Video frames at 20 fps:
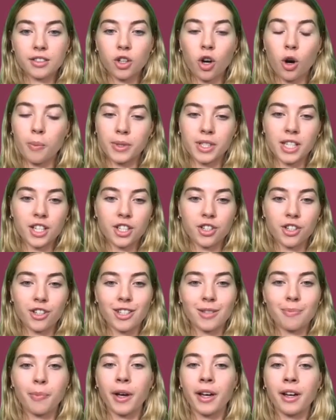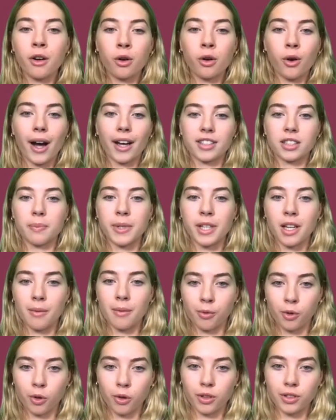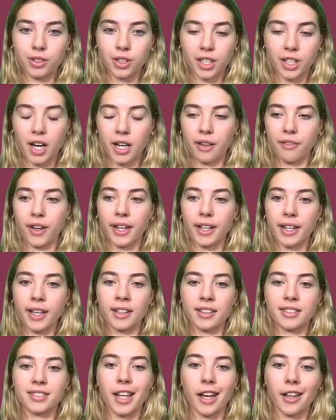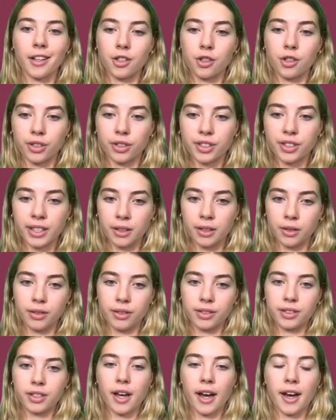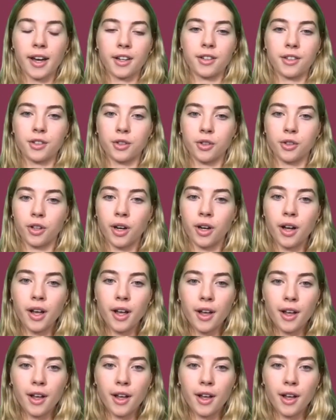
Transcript: competitions, but it all has to be abroad to kind of like extend your skills and your